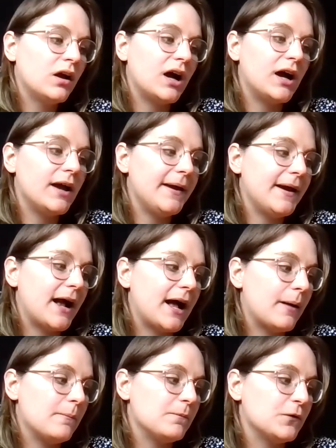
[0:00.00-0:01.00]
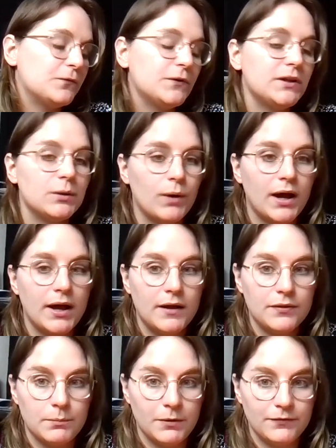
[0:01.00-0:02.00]
I am fully aware
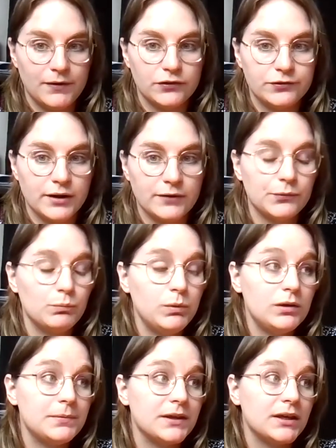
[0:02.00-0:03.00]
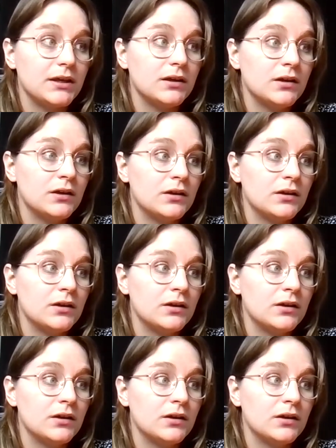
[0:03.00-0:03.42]
that my first drafts will be